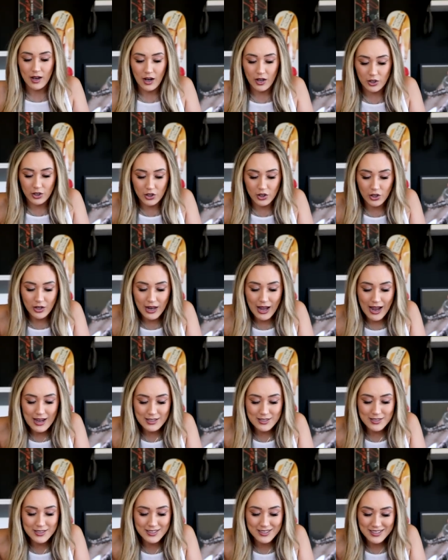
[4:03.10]
a good
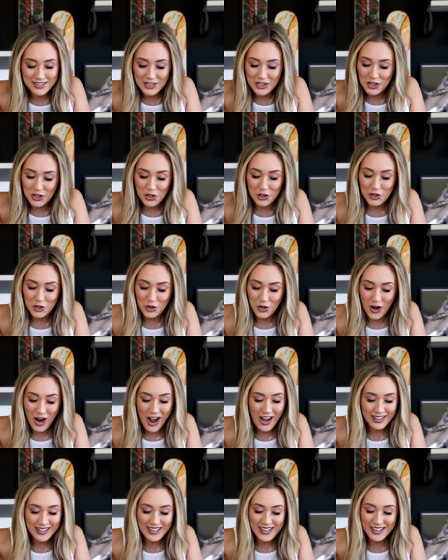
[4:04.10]
ass
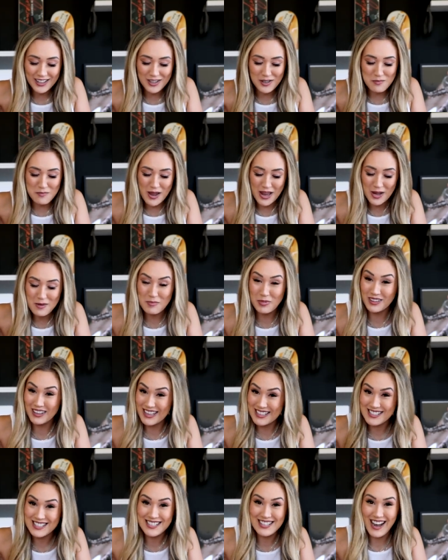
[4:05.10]
croc heel and make
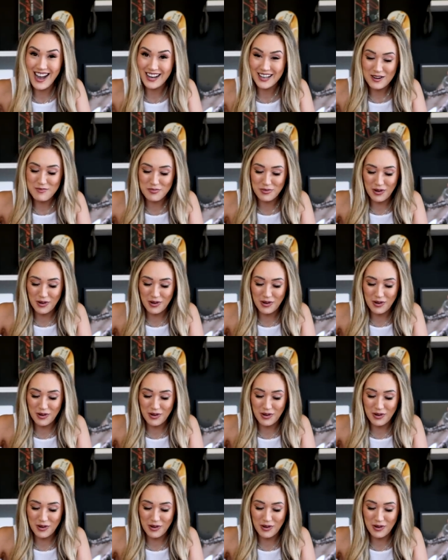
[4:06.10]
Balenciaga